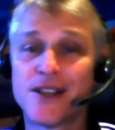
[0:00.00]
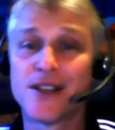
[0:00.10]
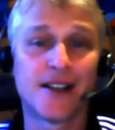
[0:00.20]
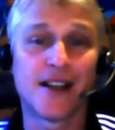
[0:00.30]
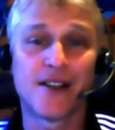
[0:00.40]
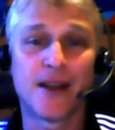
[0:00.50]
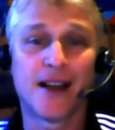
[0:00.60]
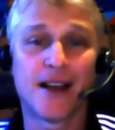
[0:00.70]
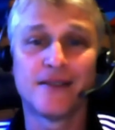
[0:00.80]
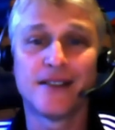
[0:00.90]
right now in the
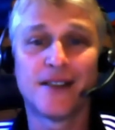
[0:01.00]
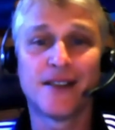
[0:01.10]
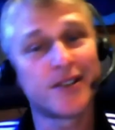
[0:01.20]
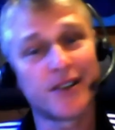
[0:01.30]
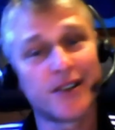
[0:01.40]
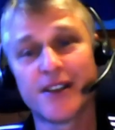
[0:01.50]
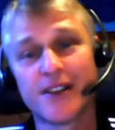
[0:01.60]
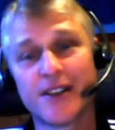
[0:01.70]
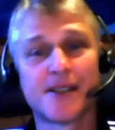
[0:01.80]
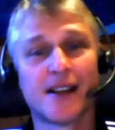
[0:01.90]
pound, if we turn to
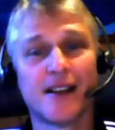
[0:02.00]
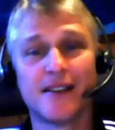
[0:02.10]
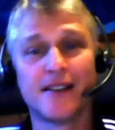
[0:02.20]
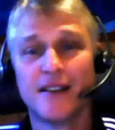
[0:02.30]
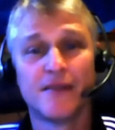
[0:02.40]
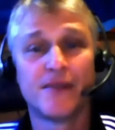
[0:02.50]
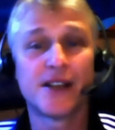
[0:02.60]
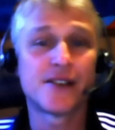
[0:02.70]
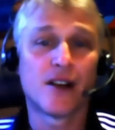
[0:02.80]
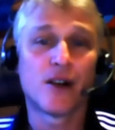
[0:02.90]
the upside,
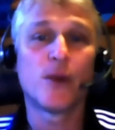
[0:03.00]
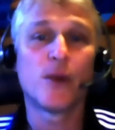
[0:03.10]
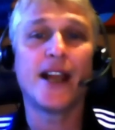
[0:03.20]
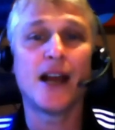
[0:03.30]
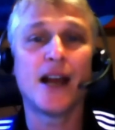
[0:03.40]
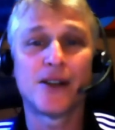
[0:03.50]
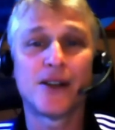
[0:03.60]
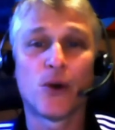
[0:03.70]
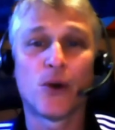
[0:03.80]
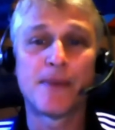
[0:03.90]
Victor, are we happy to
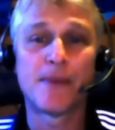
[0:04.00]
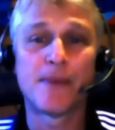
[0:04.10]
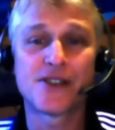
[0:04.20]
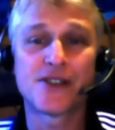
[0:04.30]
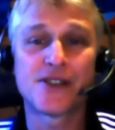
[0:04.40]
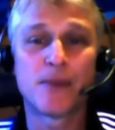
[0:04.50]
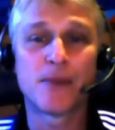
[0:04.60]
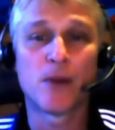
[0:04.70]
hold that position and make more